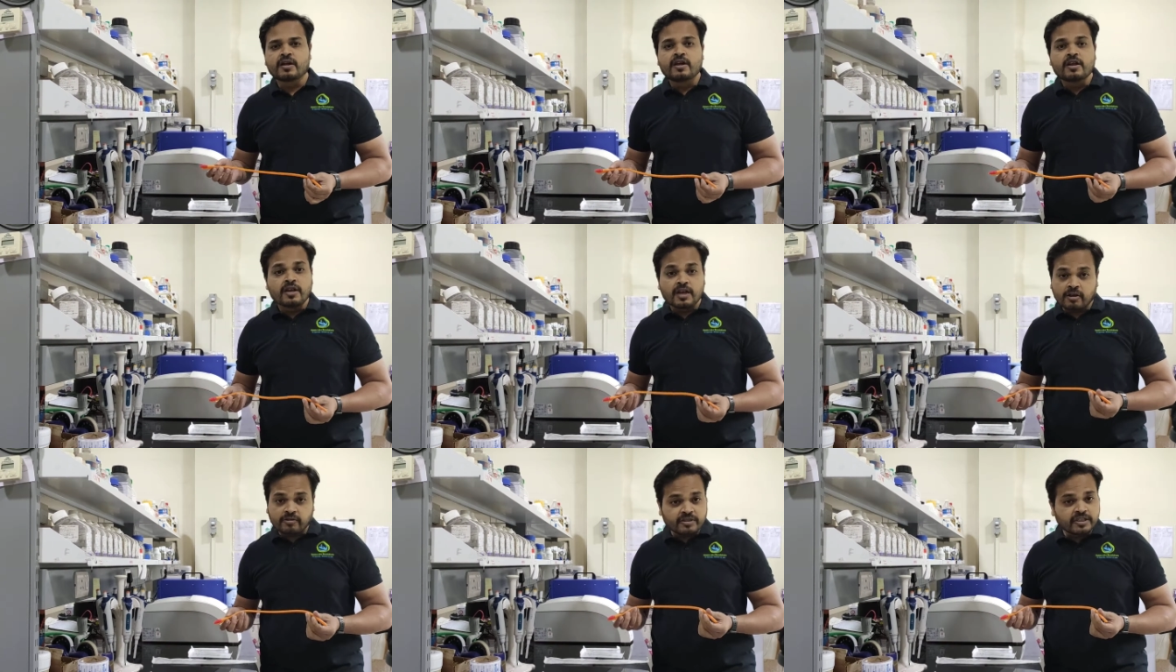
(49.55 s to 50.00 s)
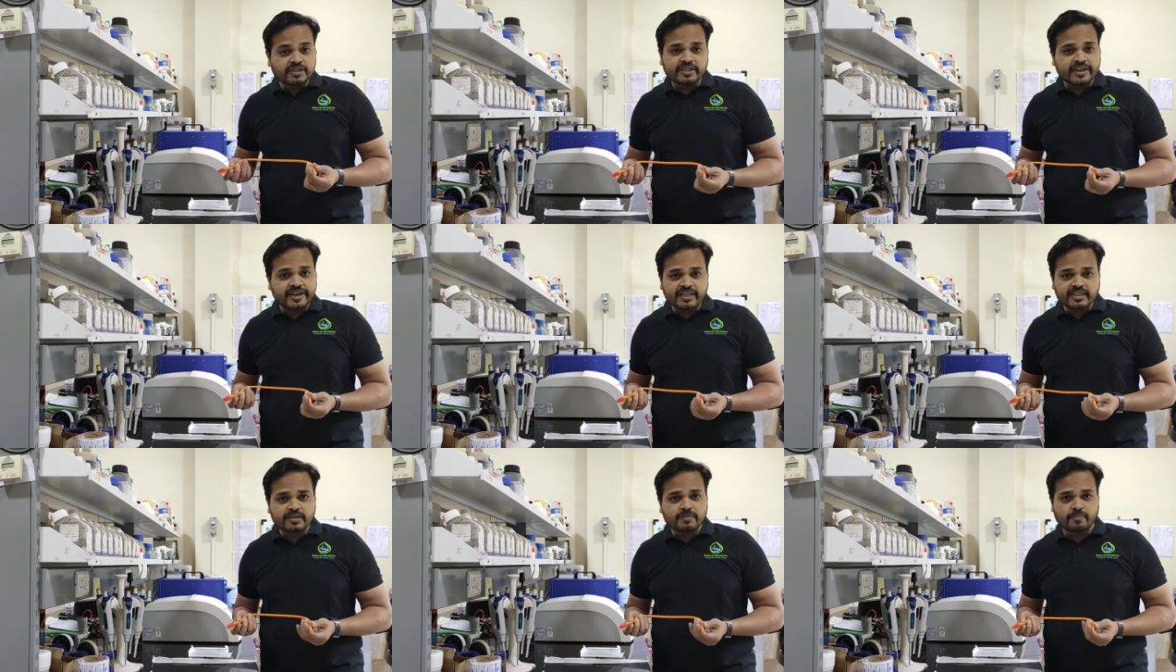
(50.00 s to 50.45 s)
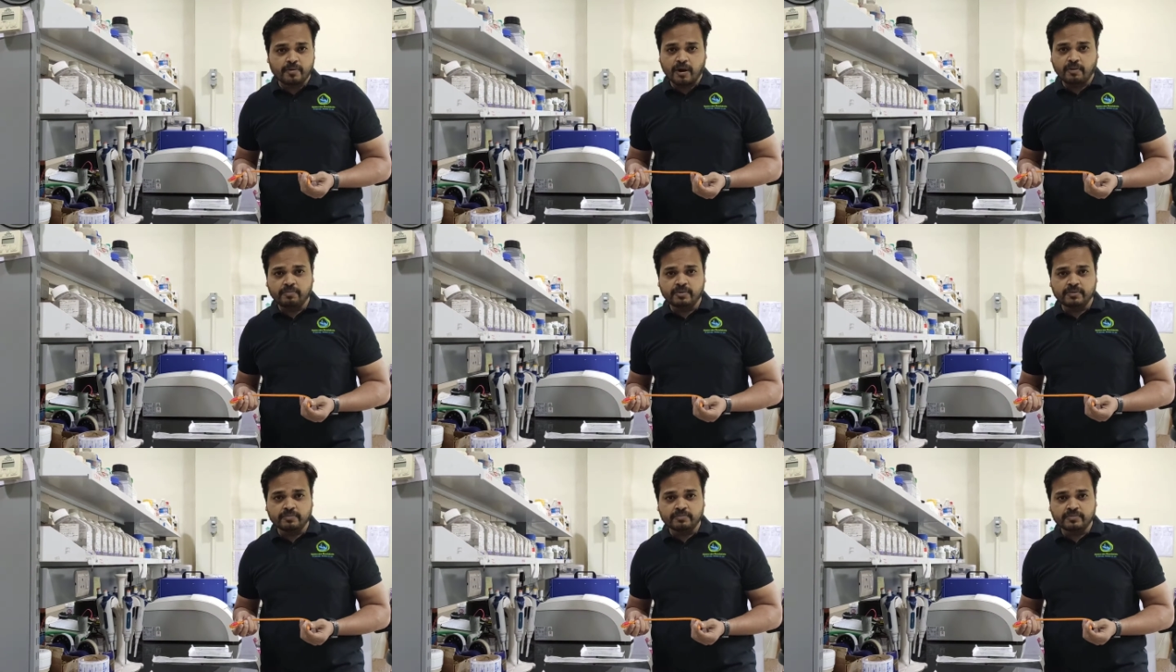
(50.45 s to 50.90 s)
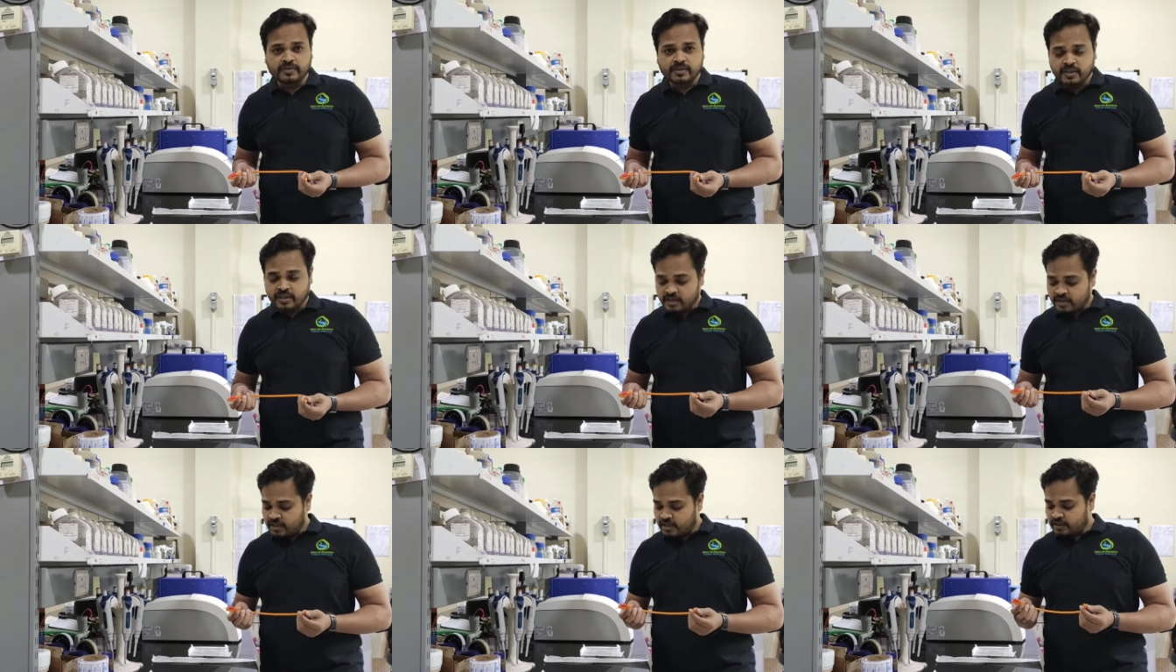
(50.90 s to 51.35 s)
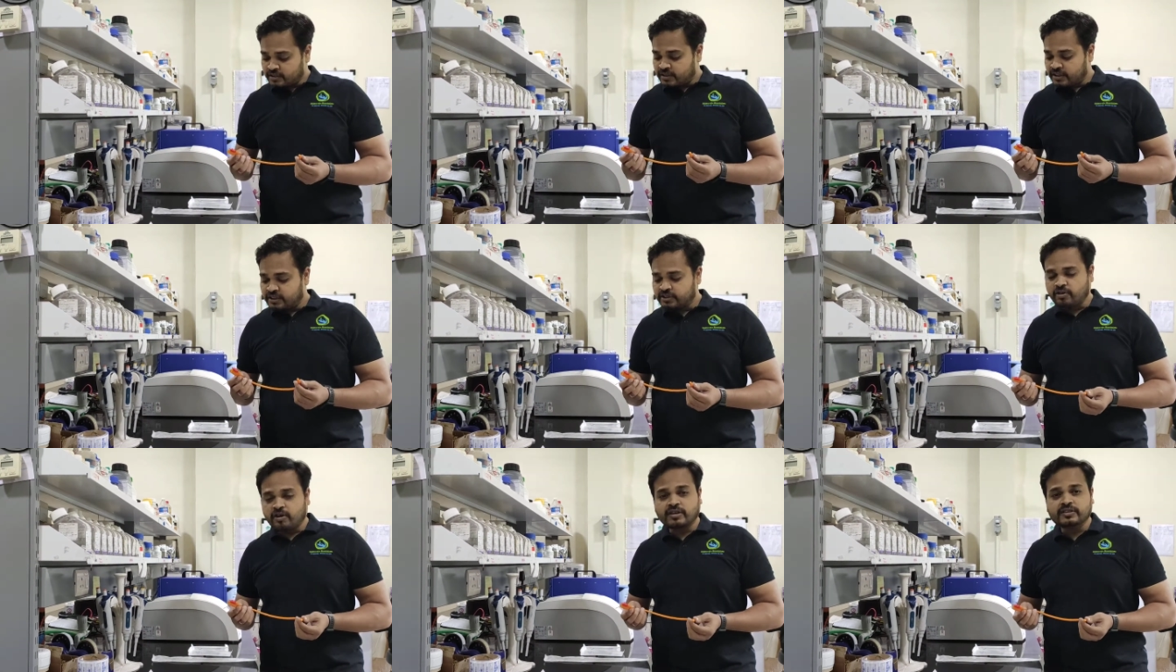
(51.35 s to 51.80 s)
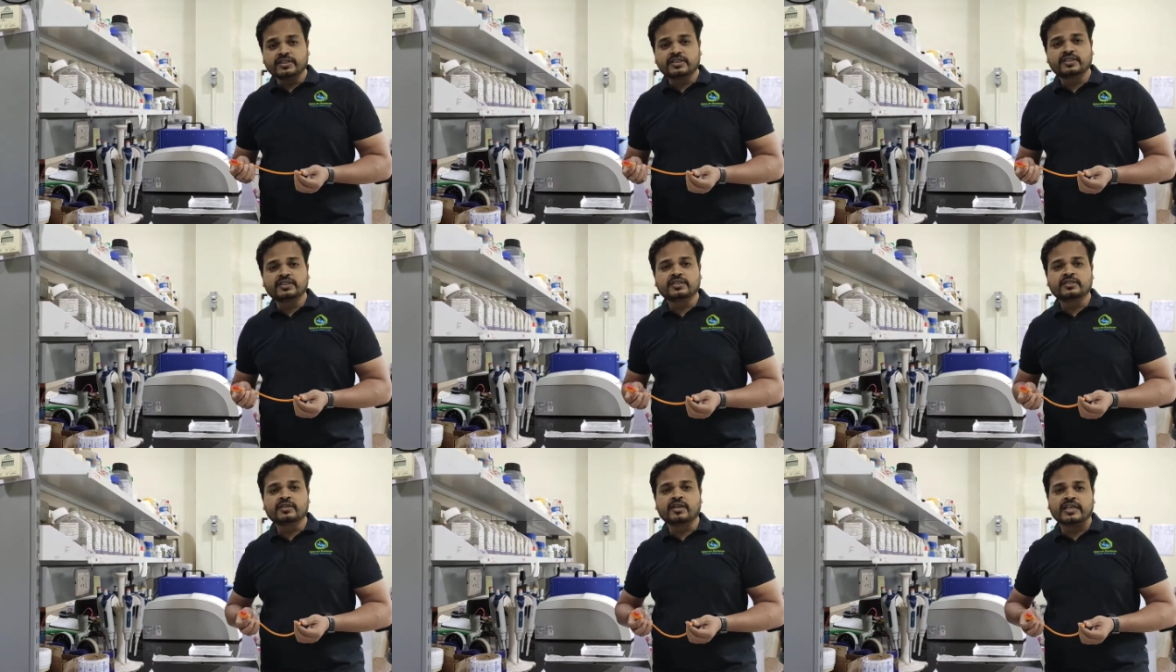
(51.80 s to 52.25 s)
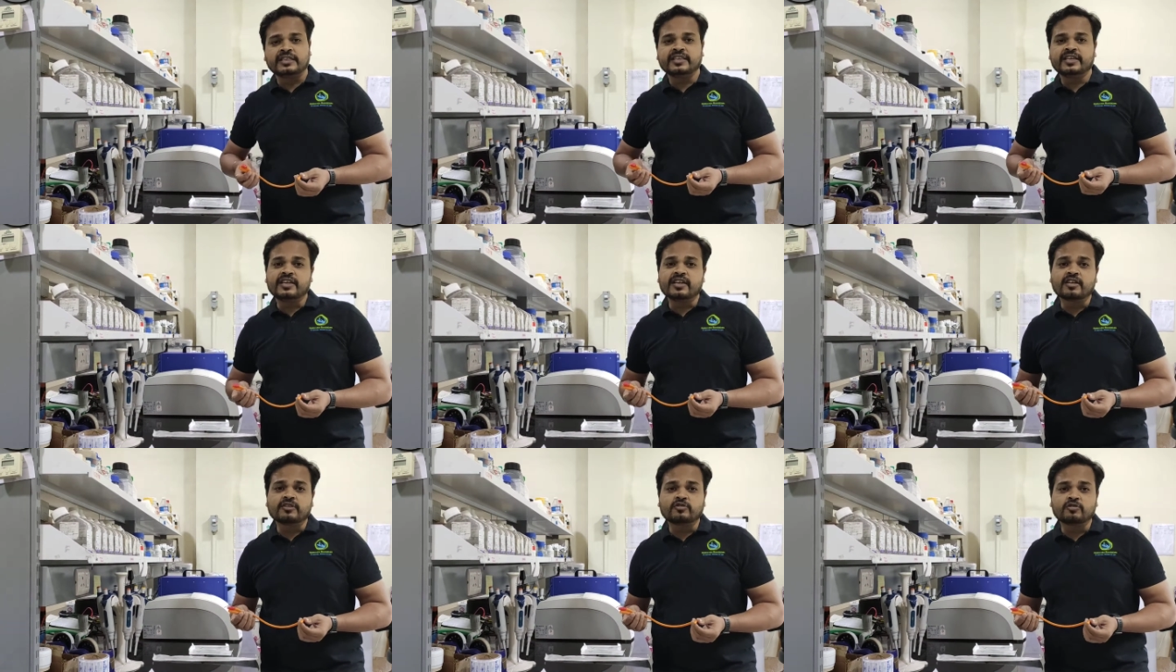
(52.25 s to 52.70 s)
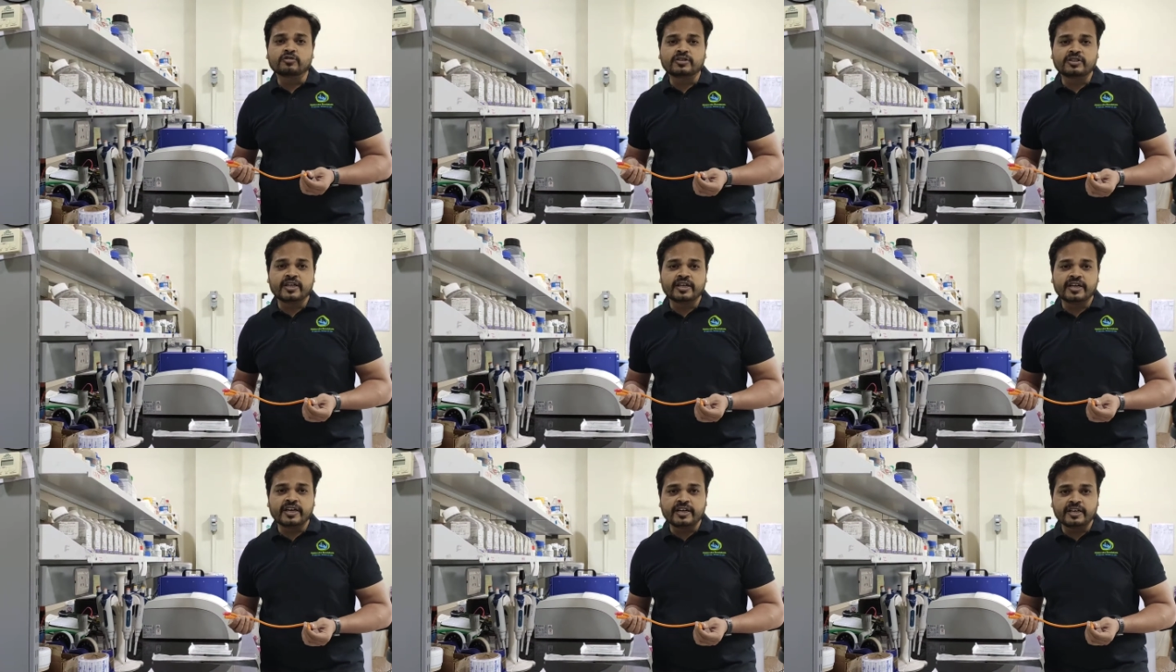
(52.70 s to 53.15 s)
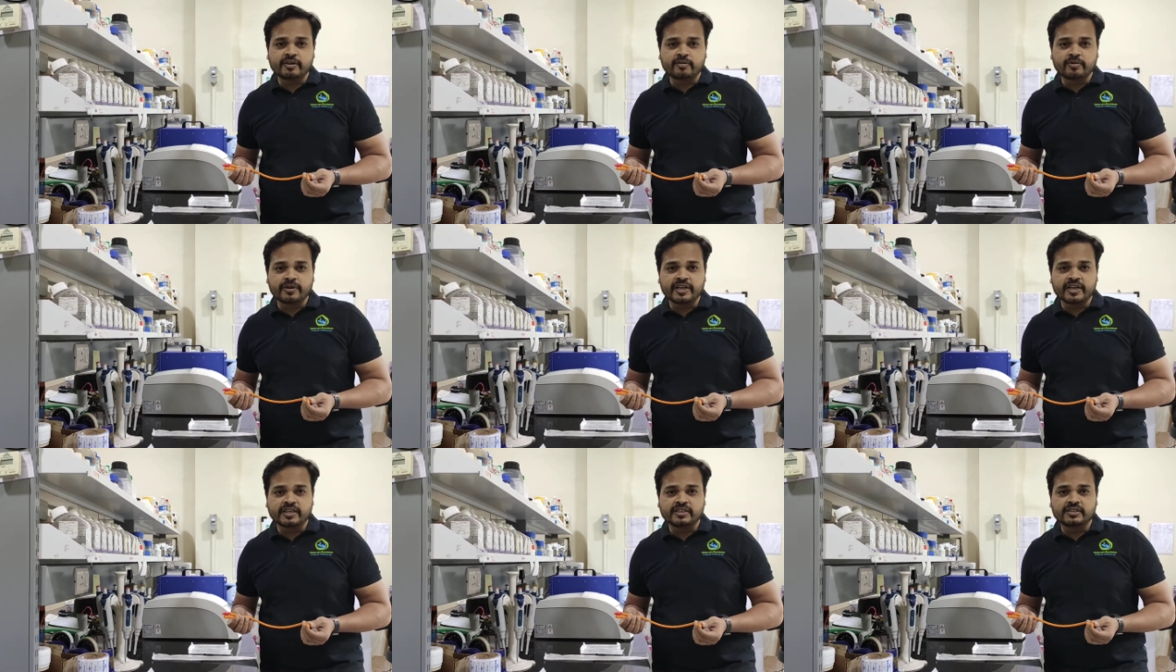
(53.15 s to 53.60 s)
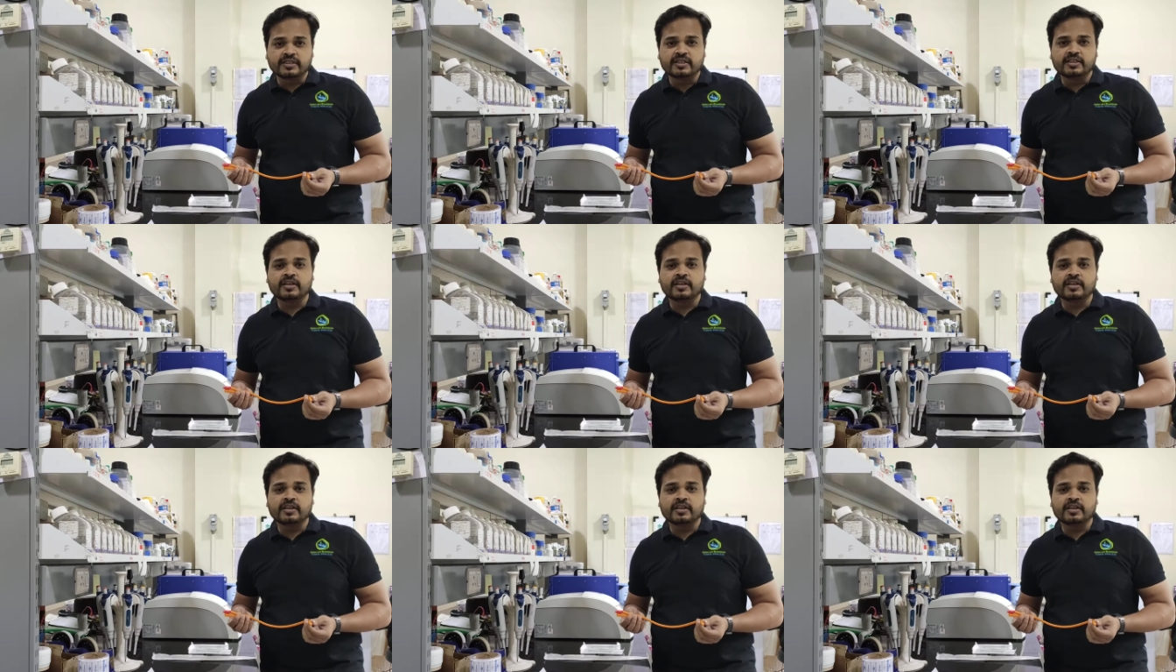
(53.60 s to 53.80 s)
Now this creates a problem. This causes catheter associated UTIs.